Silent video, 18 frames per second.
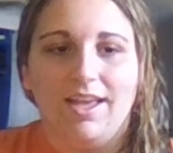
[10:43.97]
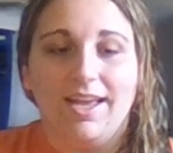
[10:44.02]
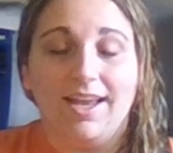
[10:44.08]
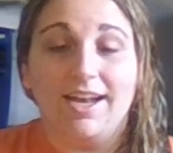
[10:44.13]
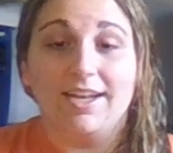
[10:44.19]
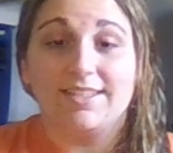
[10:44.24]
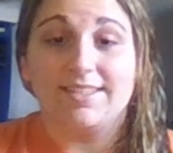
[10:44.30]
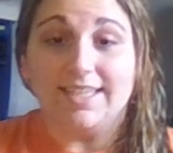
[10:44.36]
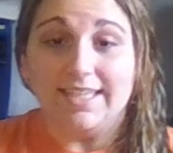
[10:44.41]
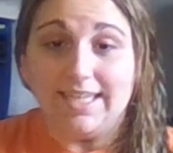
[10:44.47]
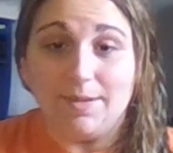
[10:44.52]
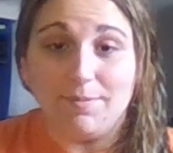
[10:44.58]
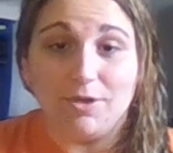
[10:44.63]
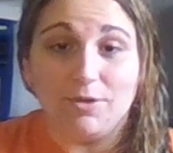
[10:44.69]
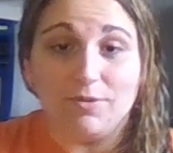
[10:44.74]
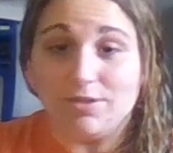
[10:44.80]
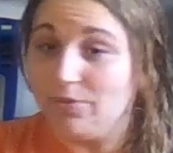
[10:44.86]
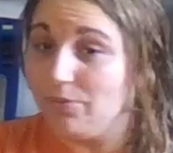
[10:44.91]
And
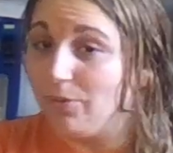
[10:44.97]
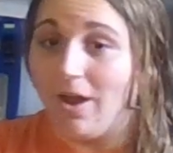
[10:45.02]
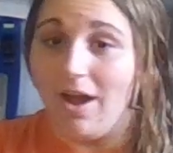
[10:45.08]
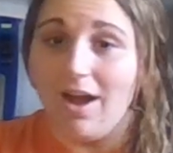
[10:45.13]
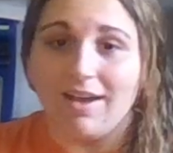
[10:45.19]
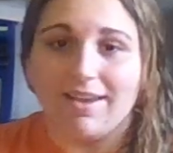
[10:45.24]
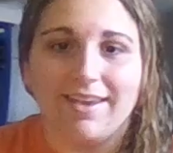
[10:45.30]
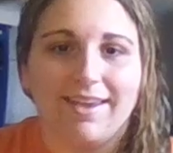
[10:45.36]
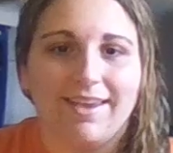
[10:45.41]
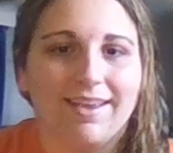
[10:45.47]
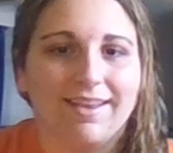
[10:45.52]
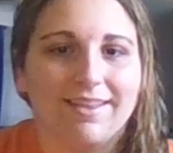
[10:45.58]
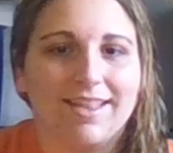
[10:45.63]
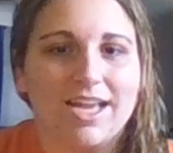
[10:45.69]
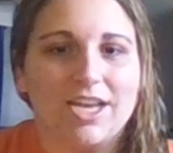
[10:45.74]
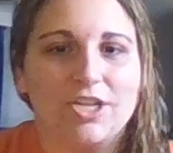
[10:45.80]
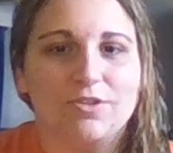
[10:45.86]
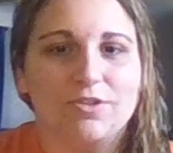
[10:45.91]
CW was rocking
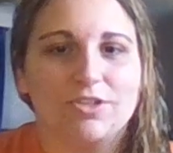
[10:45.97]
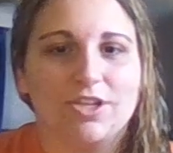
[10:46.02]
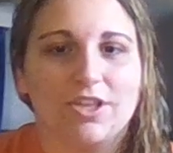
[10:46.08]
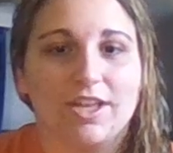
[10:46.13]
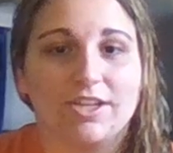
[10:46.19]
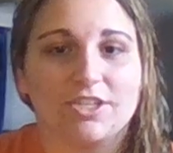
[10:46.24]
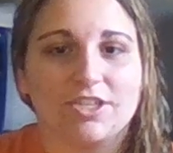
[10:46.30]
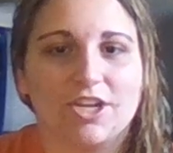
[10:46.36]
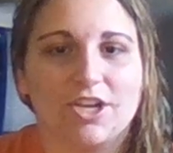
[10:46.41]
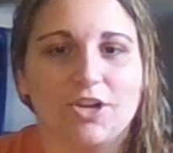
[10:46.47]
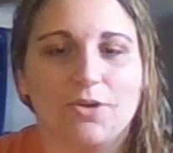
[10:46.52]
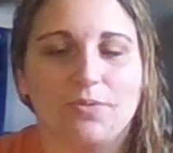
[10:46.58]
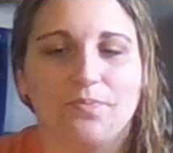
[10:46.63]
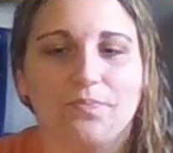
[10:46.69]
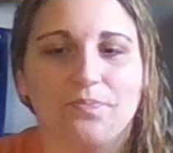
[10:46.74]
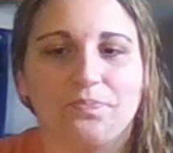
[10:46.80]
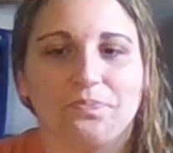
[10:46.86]
that that show.